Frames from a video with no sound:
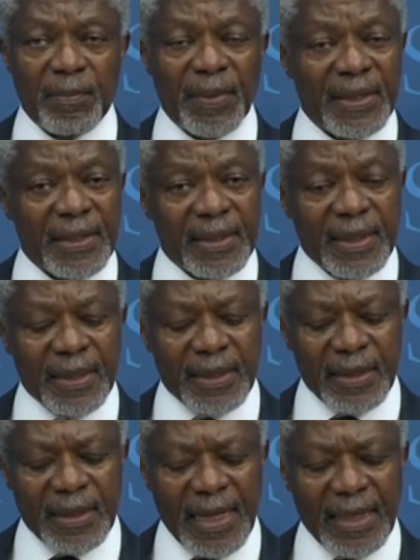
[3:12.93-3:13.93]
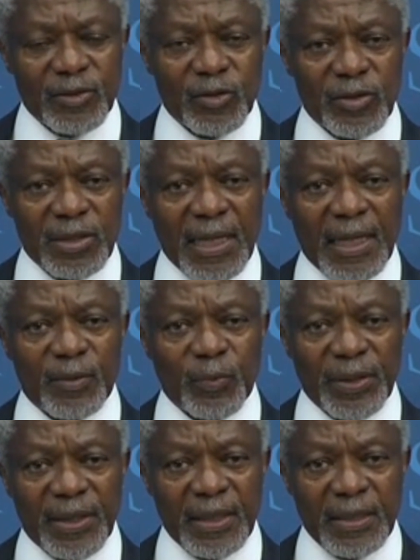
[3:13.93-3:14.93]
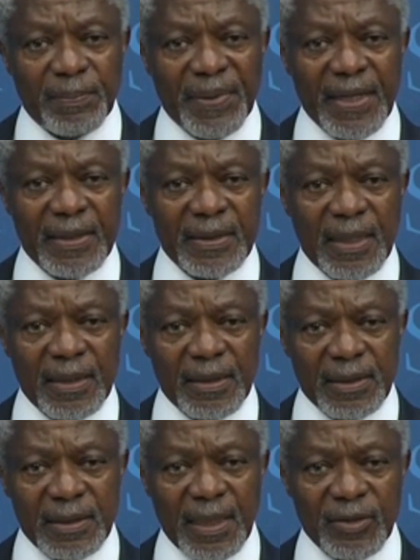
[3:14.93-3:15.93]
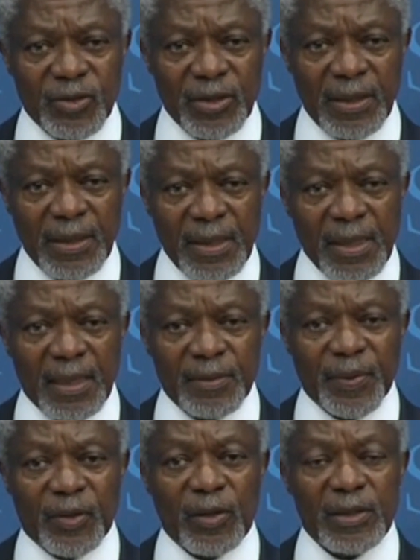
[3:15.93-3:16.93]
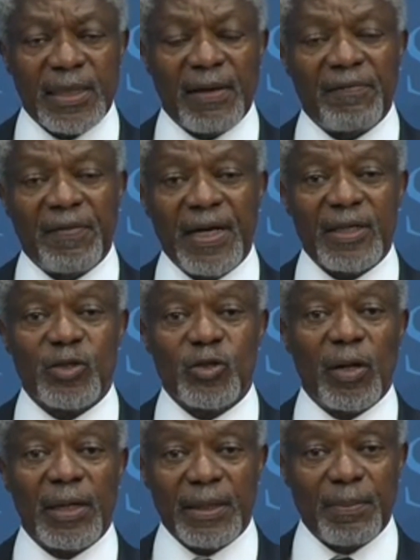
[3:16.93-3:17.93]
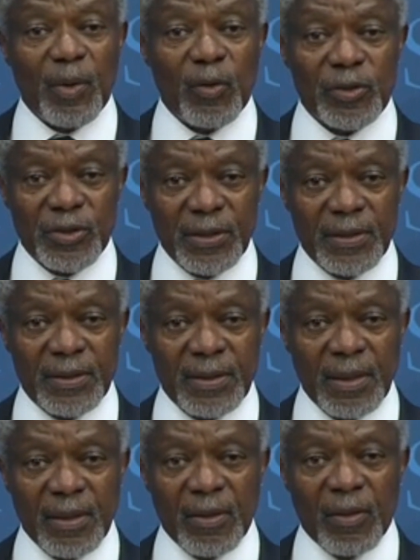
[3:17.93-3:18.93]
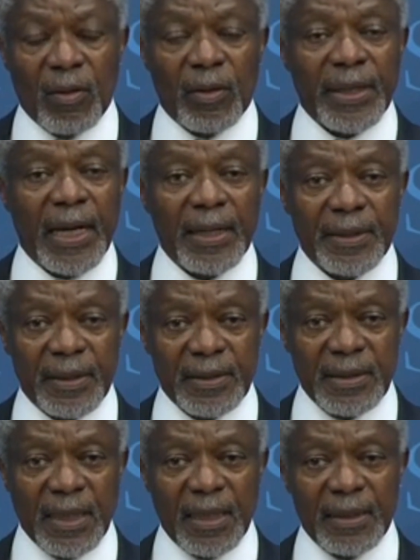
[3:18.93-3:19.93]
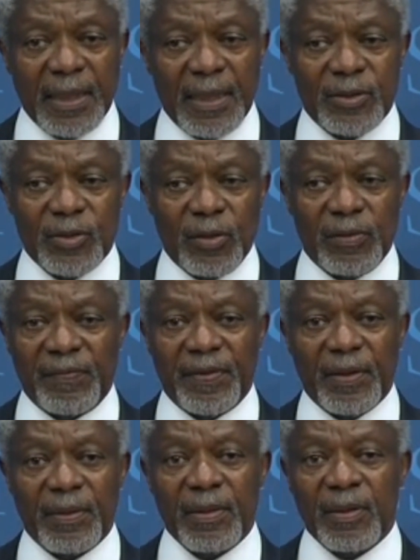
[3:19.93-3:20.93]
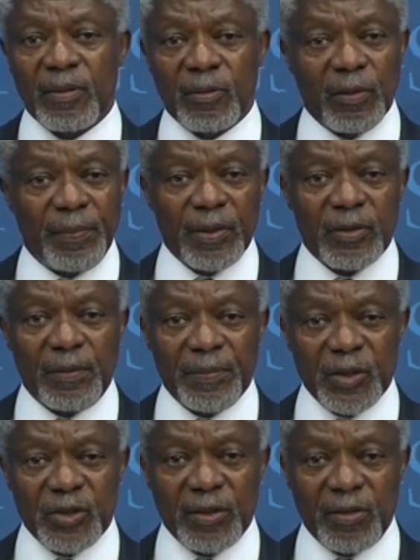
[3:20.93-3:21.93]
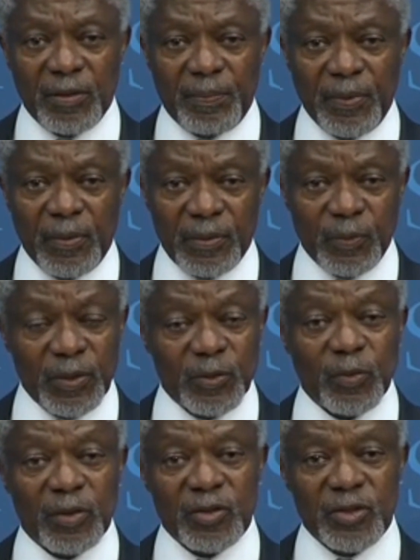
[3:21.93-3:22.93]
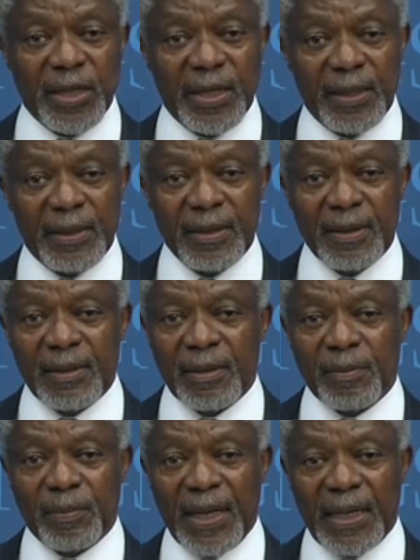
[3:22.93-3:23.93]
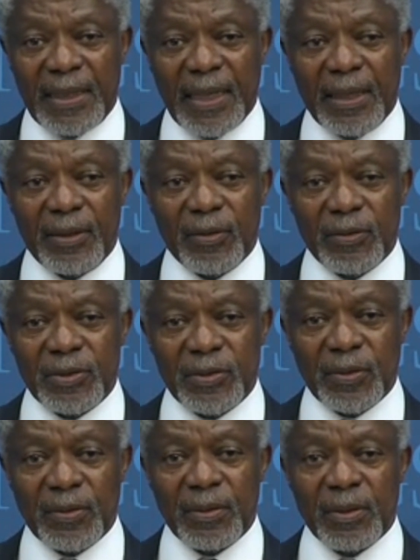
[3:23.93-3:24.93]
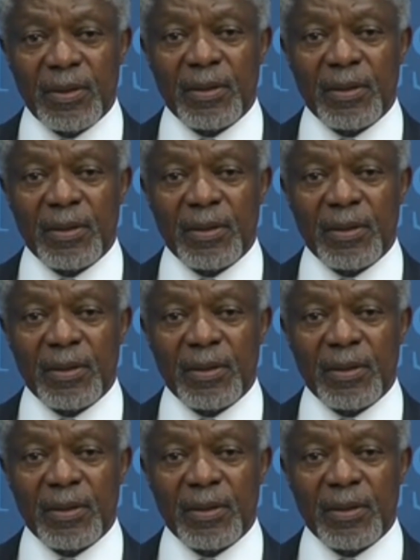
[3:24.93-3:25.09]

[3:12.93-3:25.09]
but it has to start with a debate and discussion. It's because there are very strong emotions on either side. I told you of the Global Commission report, which was chaired by Cardoso,